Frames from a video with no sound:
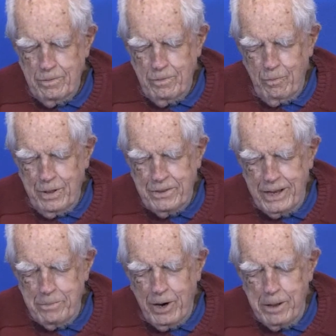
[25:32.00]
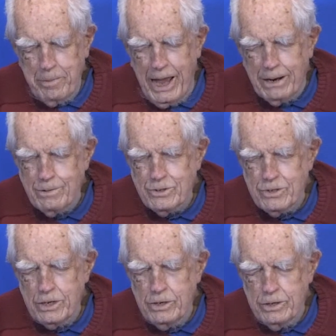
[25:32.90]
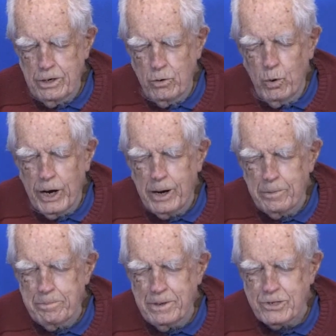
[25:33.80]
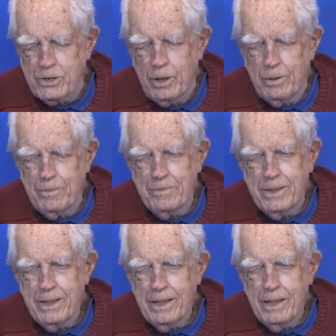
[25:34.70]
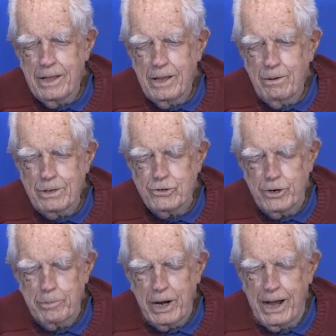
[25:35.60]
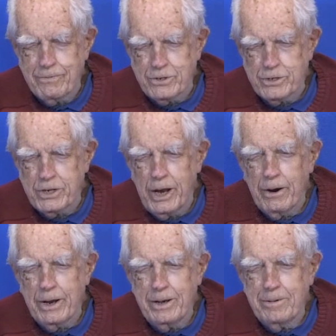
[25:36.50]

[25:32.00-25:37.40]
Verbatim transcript: one thing he brought back was the Luger pistol, which German officers carried.